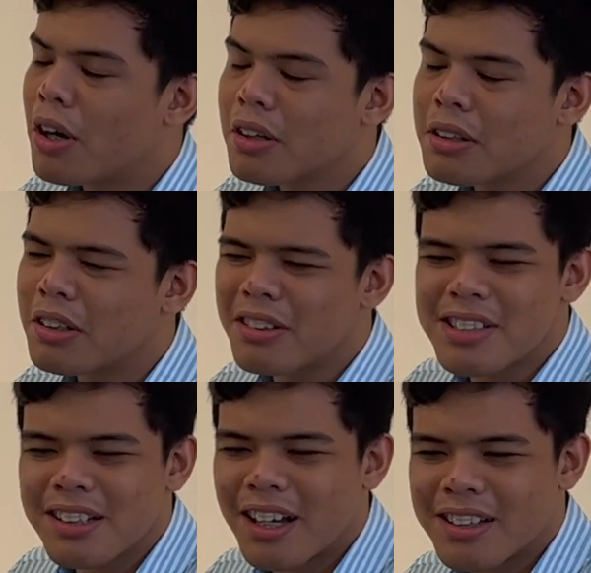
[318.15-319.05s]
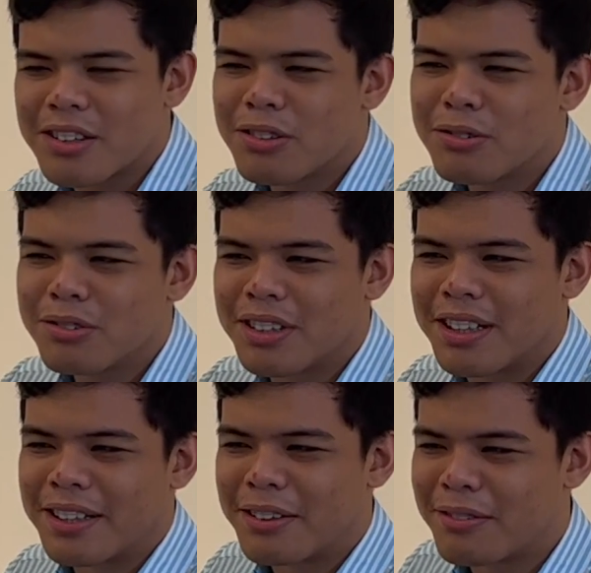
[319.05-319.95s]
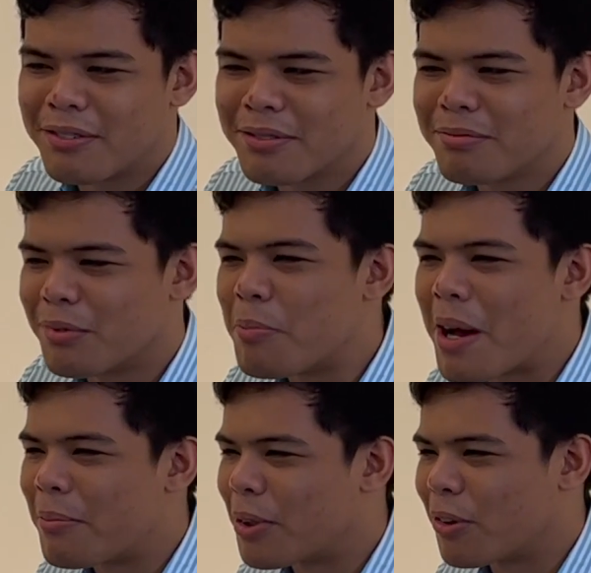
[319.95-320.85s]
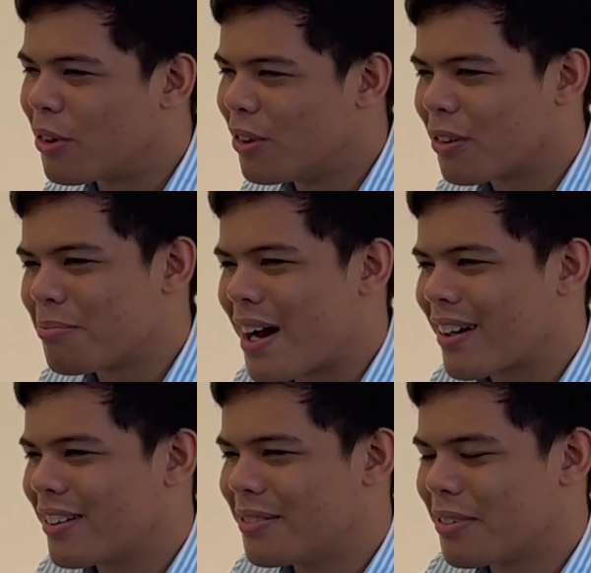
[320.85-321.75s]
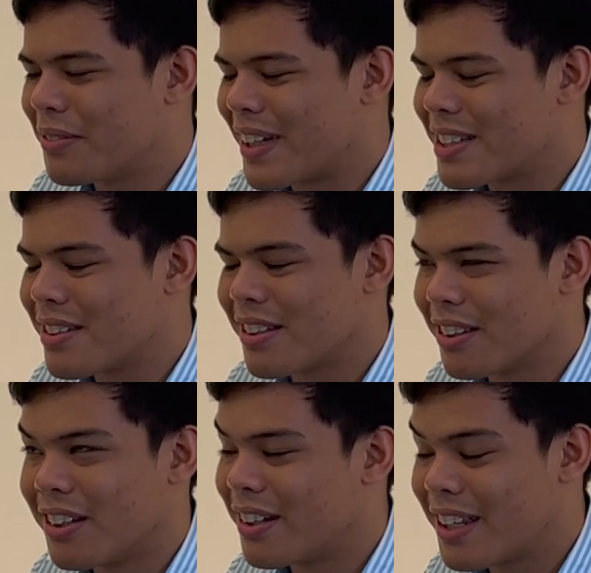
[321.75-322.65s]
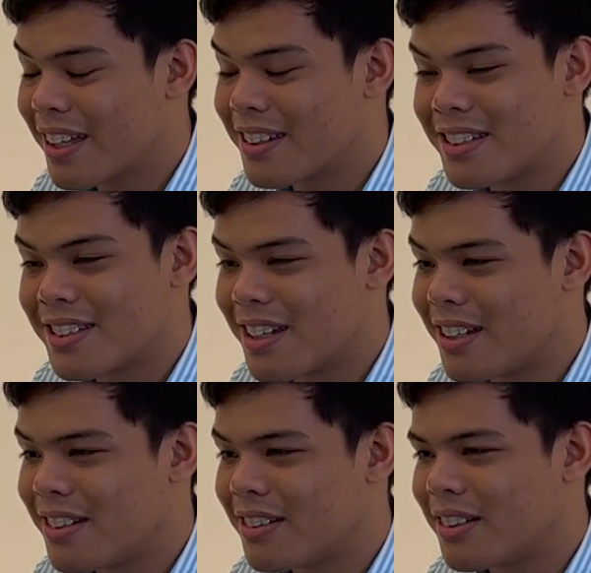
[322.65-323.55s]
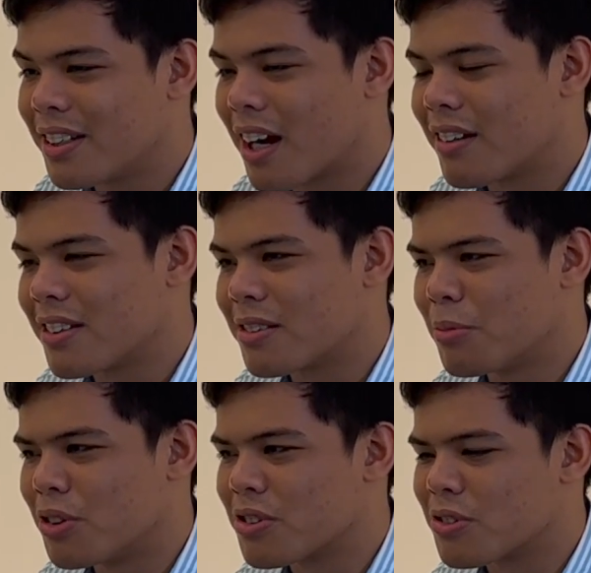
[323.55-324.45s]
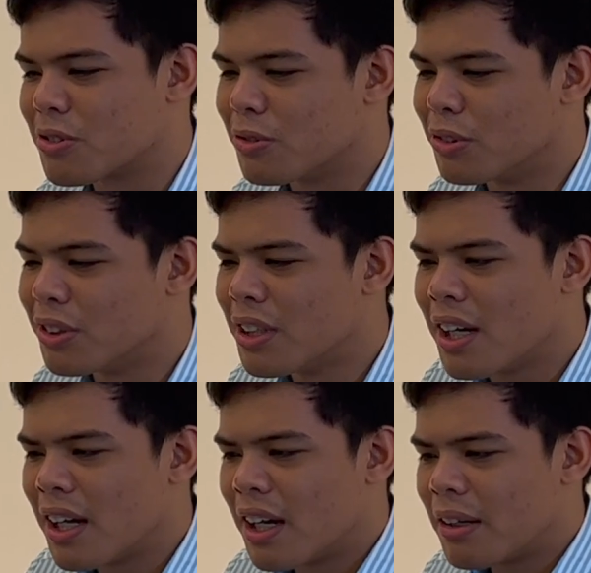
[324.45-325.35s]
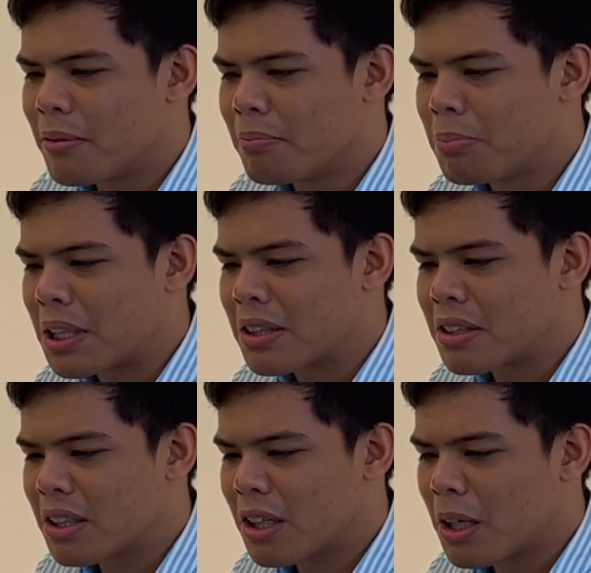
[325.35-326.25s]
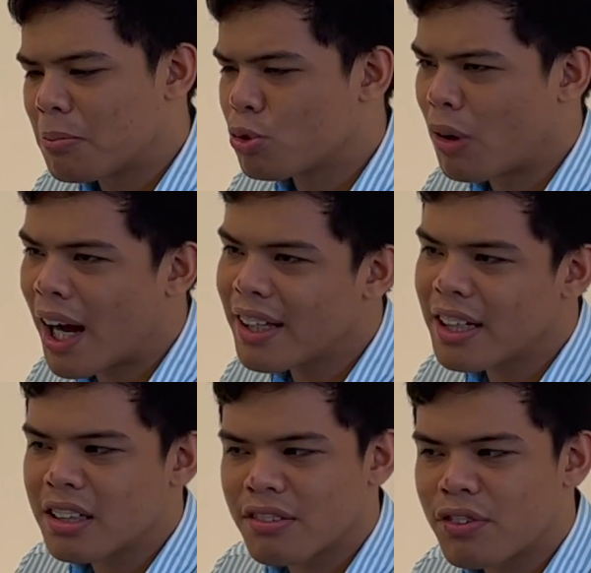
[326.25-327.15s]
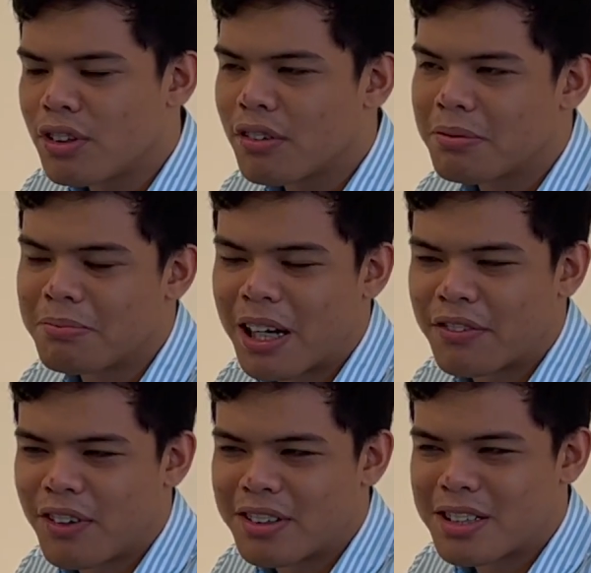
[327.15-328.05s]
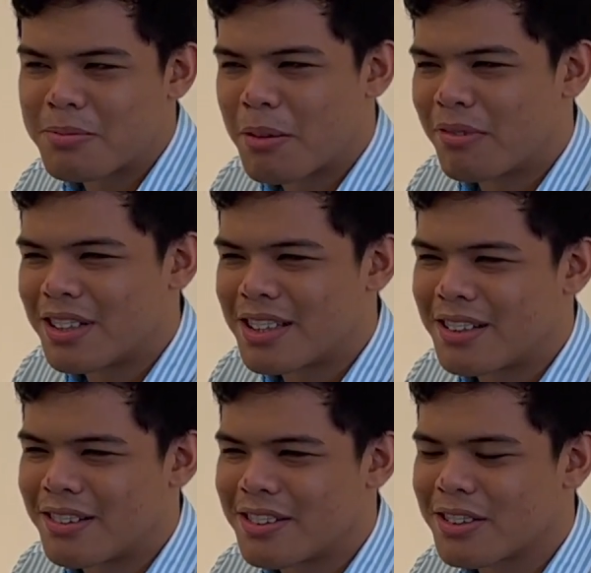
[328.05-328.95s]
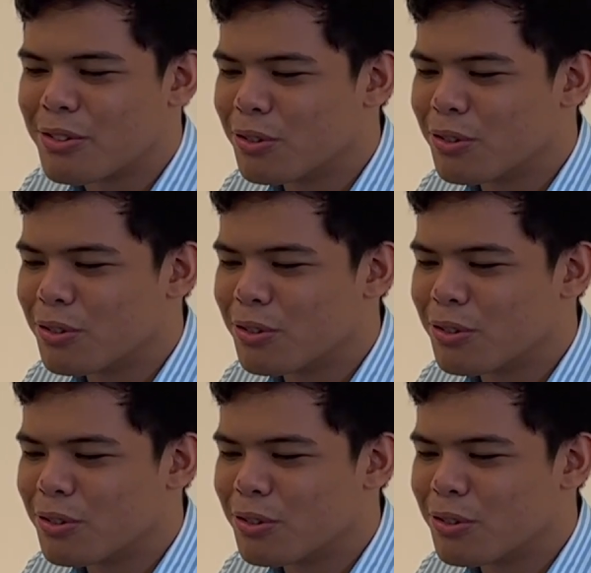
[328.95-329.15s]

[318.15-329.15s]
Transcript: there's a lot to remember or look back on my lengthy stay here in Caritas and Bosco School. But to highlight a few of my fondest memories here in